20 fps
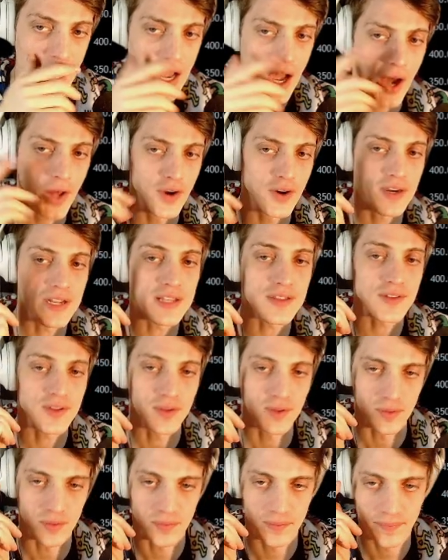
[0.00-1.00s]
Underneath
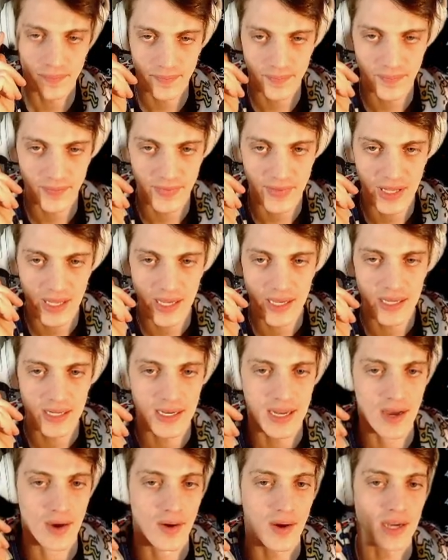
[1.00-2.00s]
you.
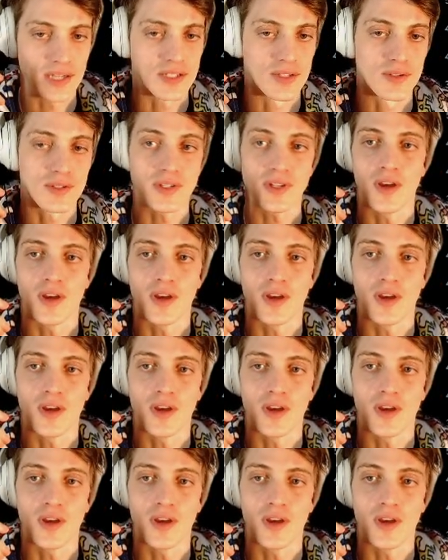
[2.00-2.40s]
Now, I do...